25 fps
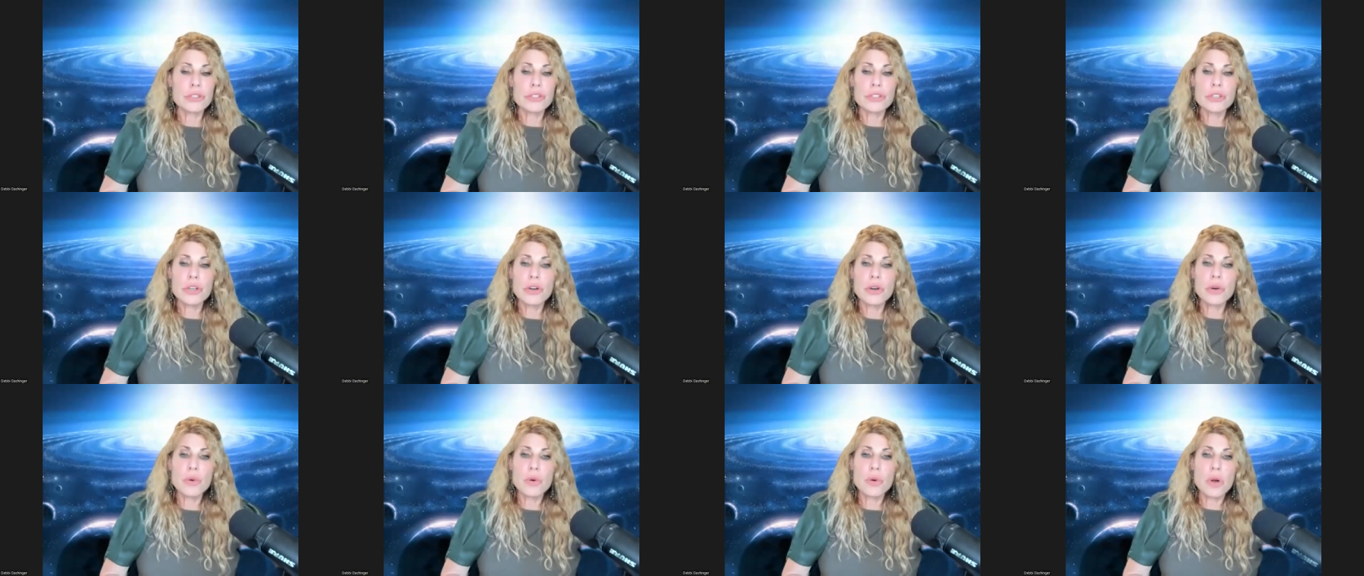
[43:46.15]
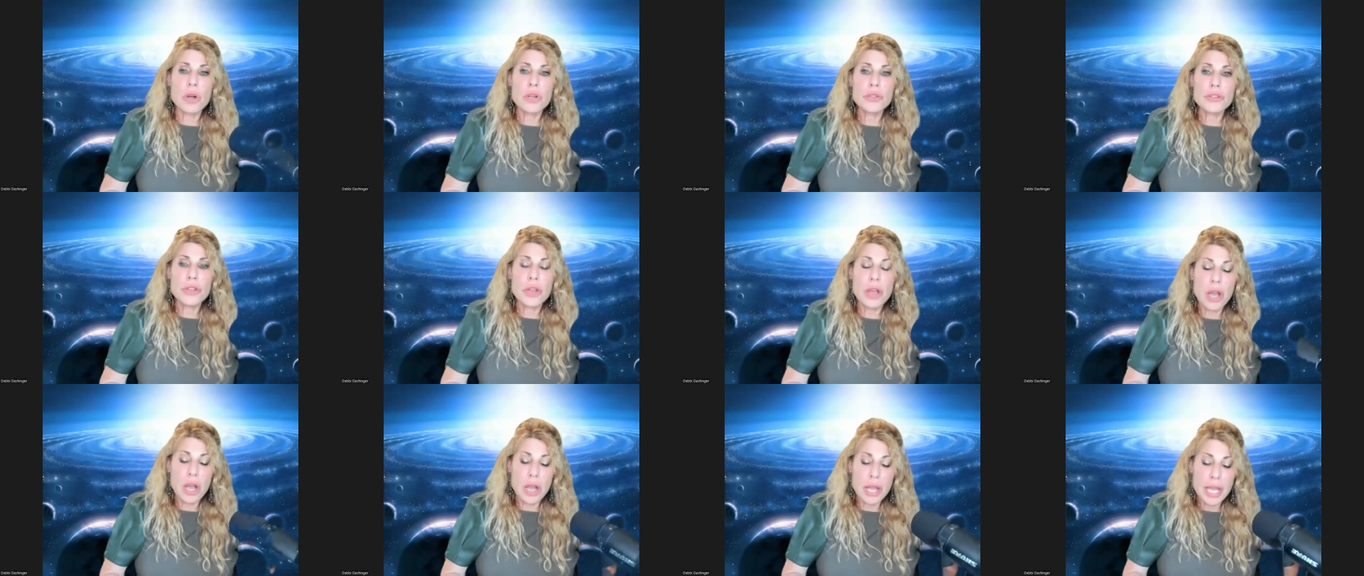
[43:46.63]
So,
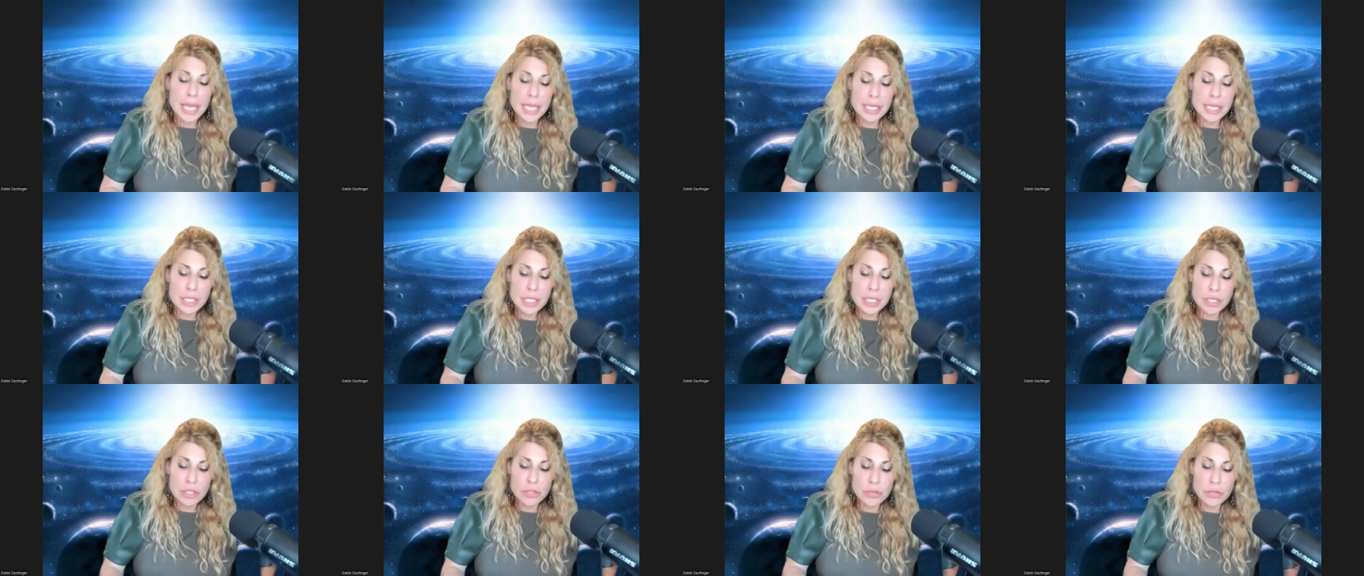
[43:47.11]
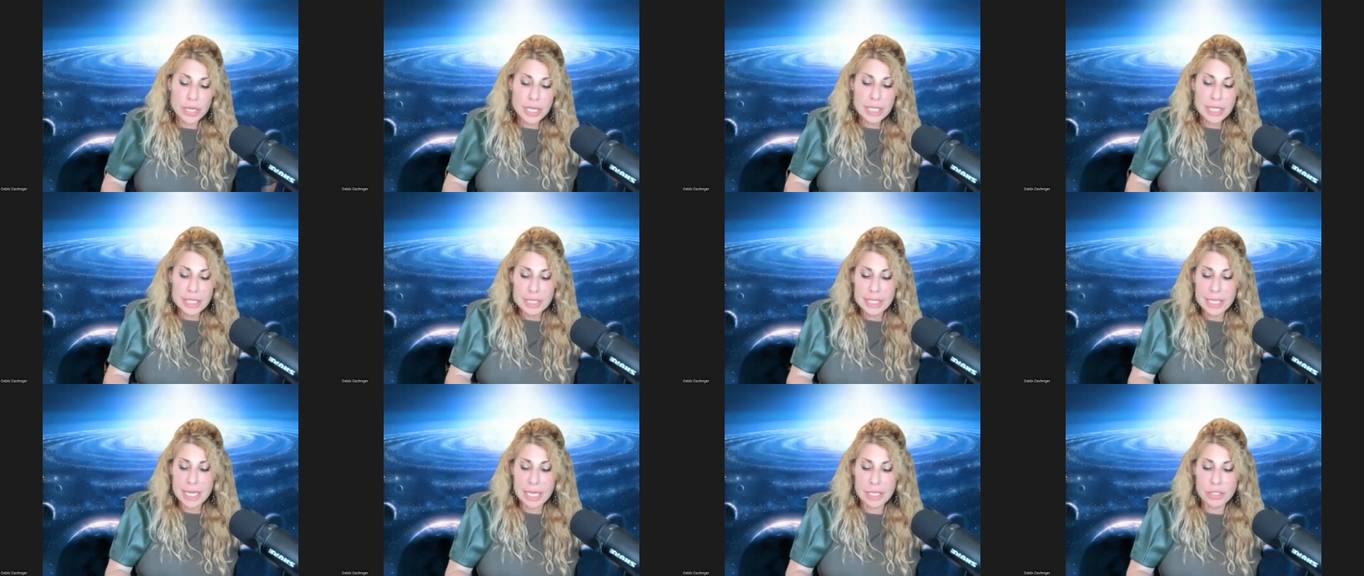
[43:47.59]
uh, is it your
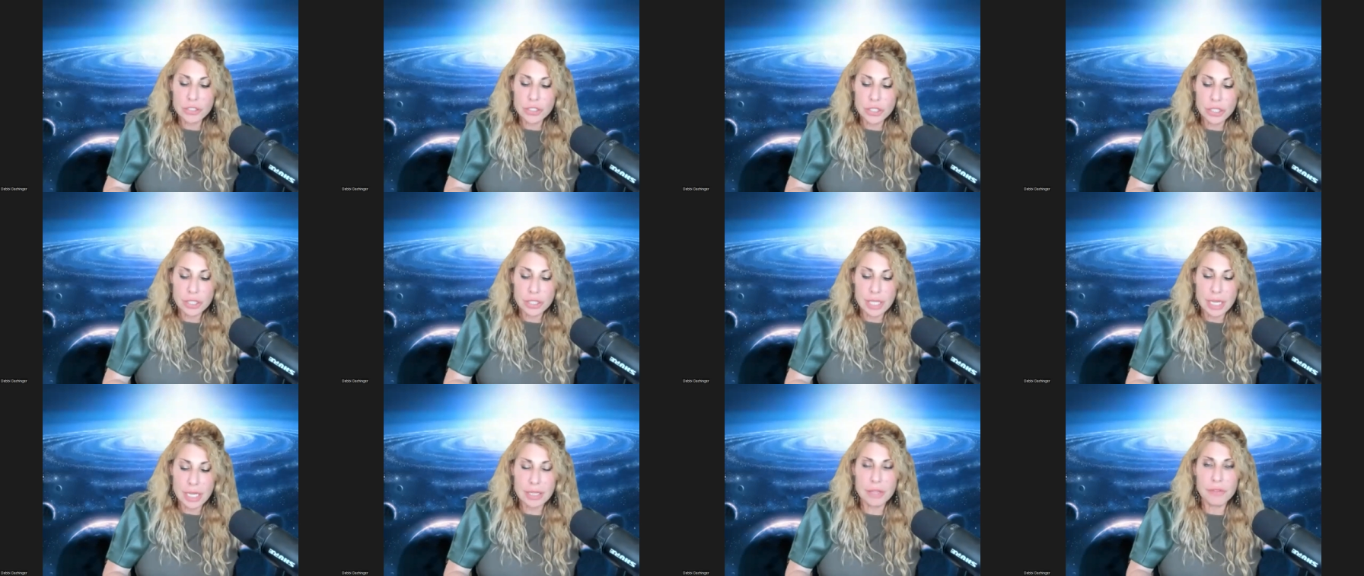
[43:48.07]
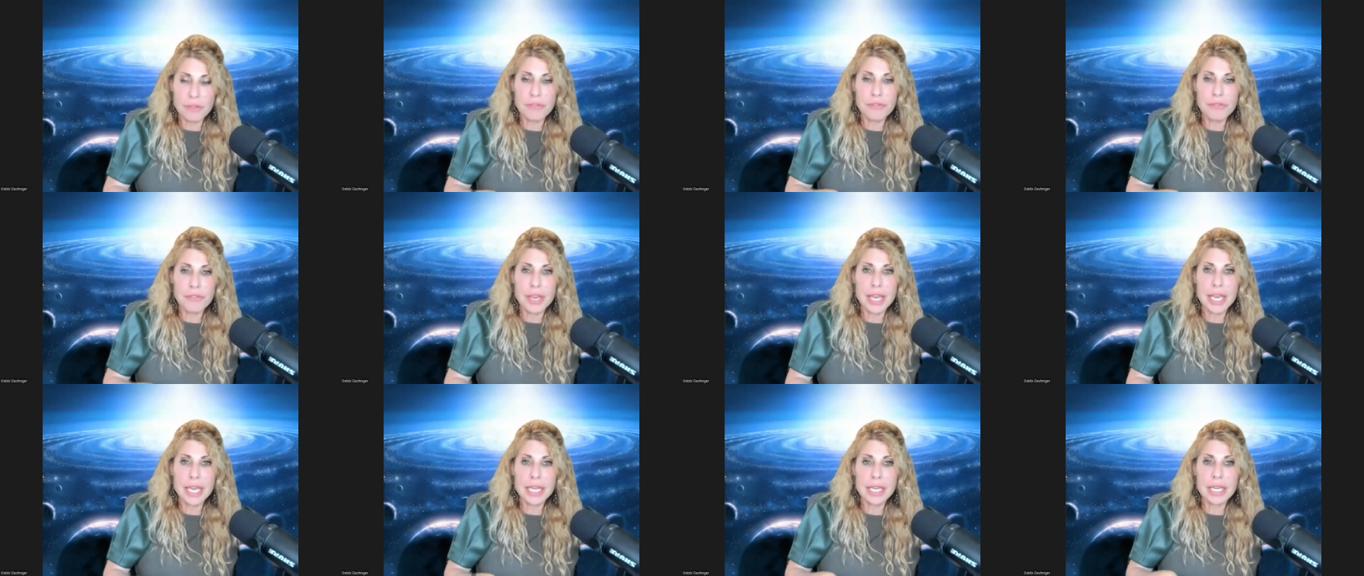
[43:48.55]
contention that the
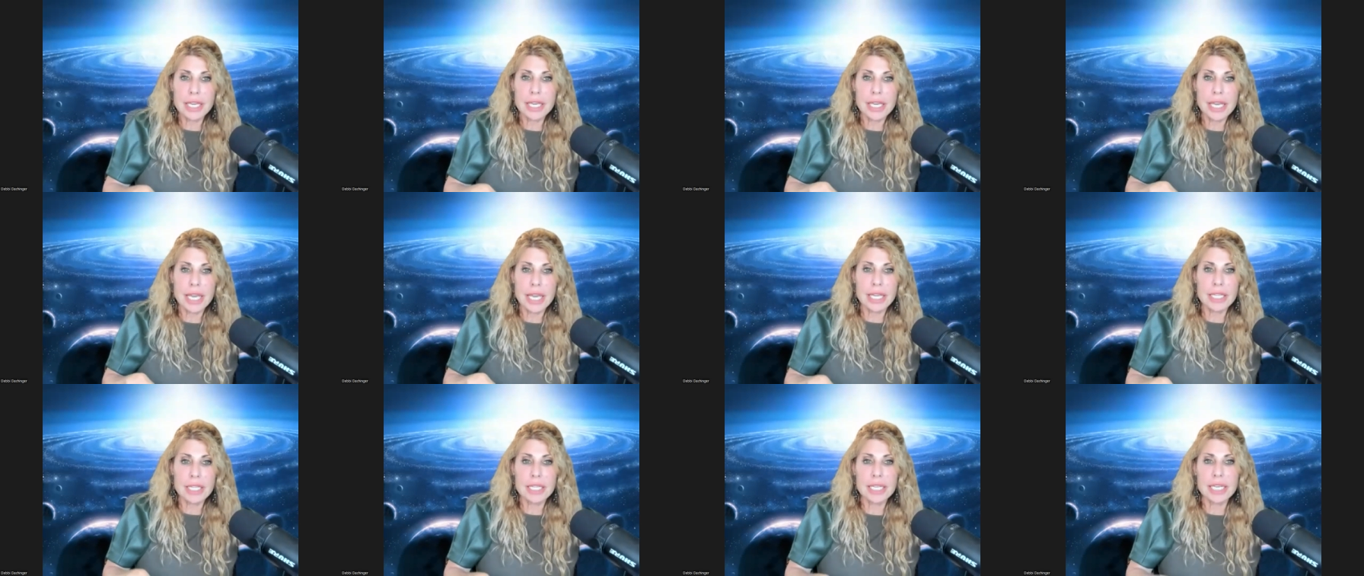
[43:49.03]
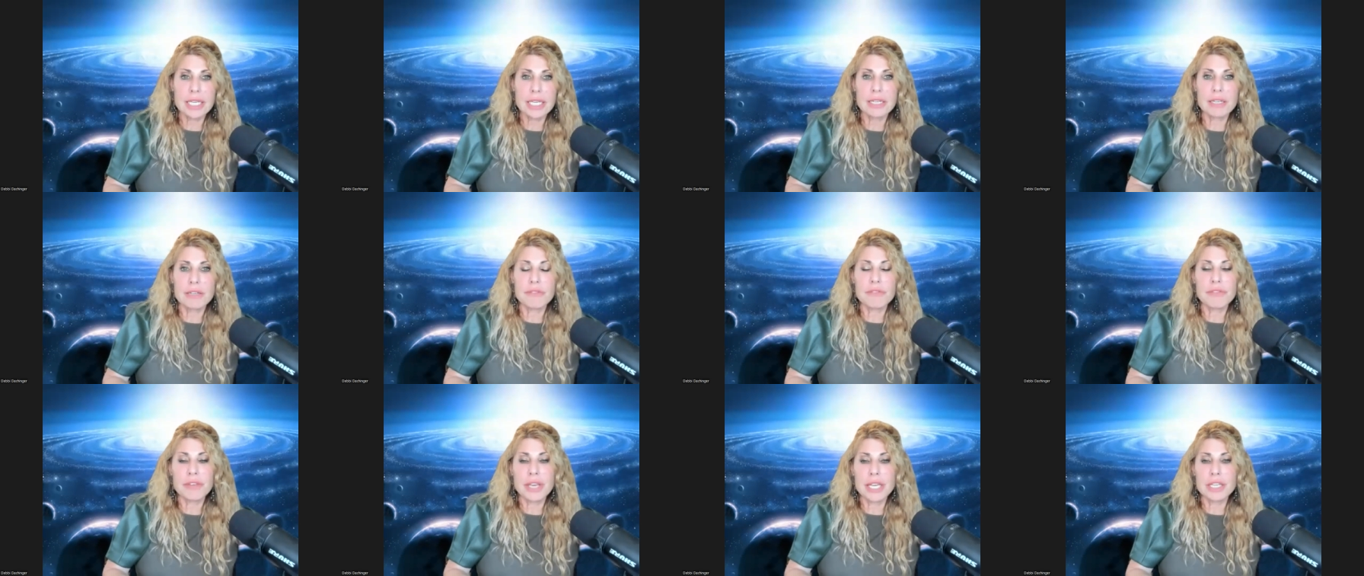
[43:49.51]
fake alien
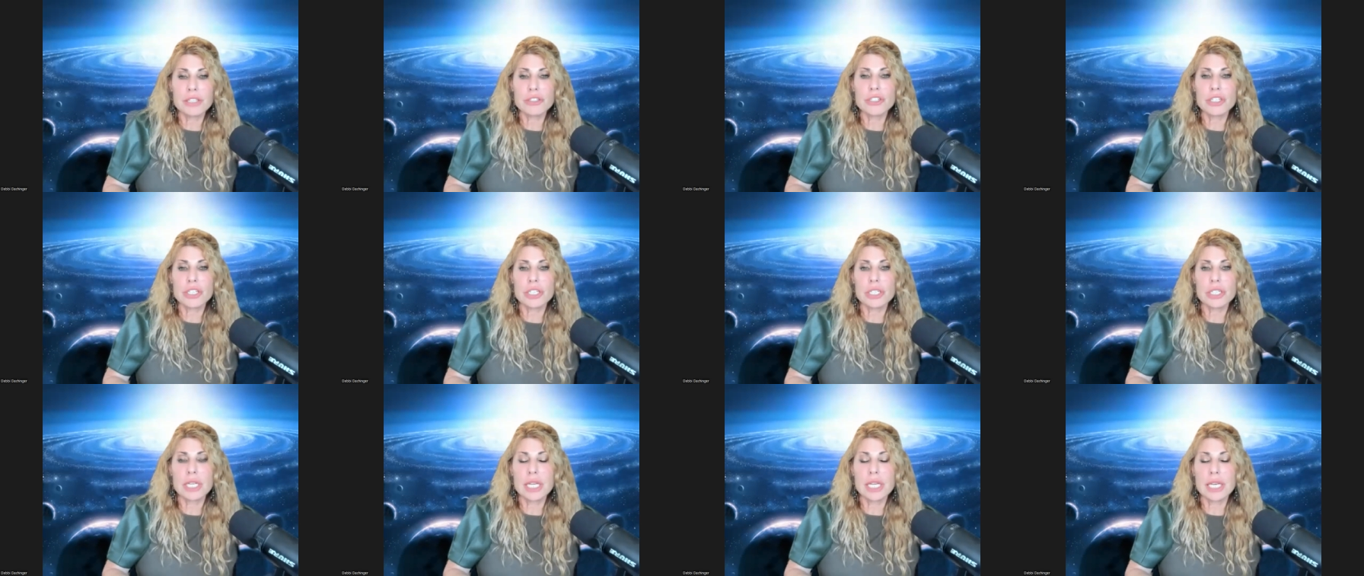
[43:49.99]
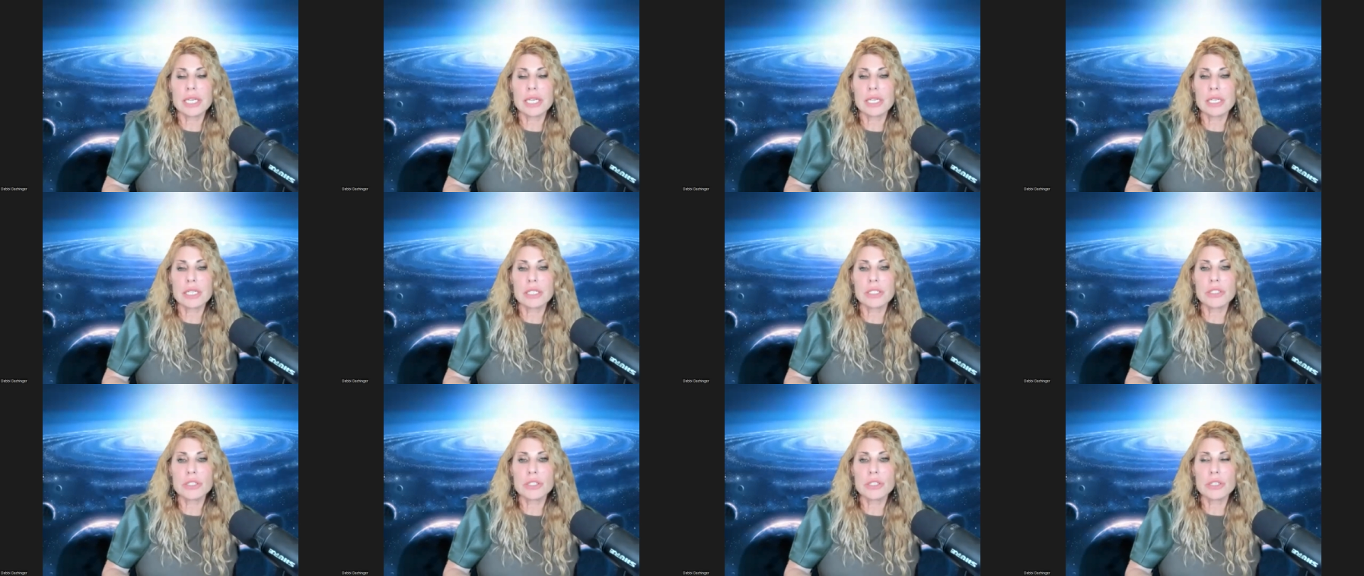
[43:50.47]
invasion
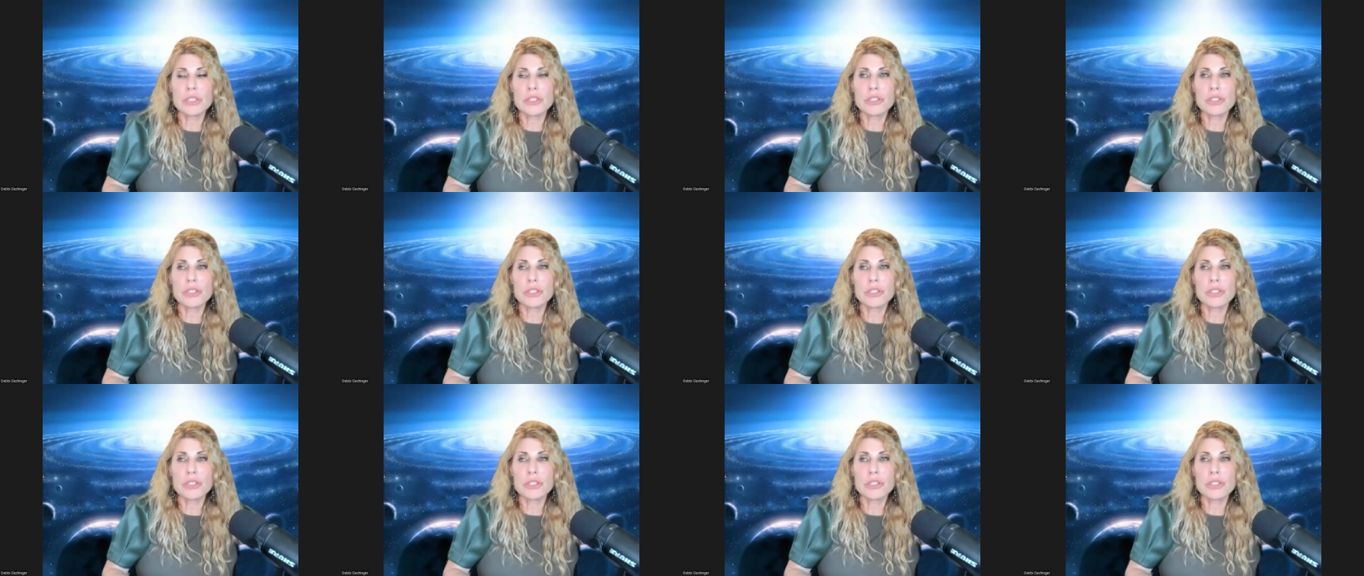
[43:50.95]
is